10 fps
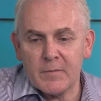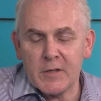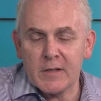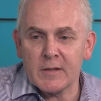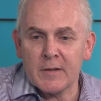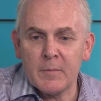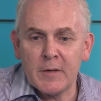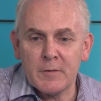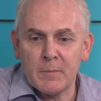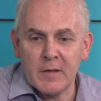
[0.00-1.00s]
6-9
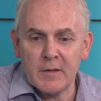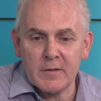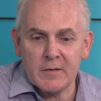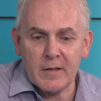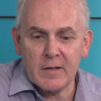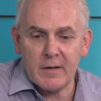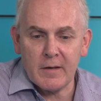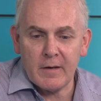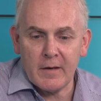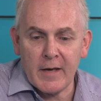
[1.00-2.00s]
months, because the
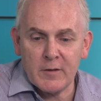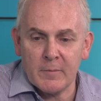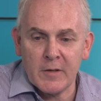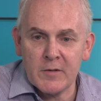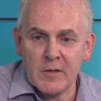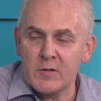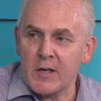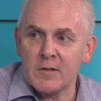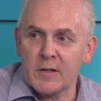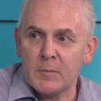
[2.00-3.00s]
HMRC
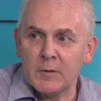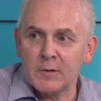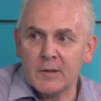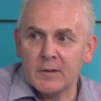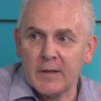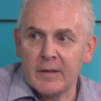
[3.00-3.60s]
changed their portal,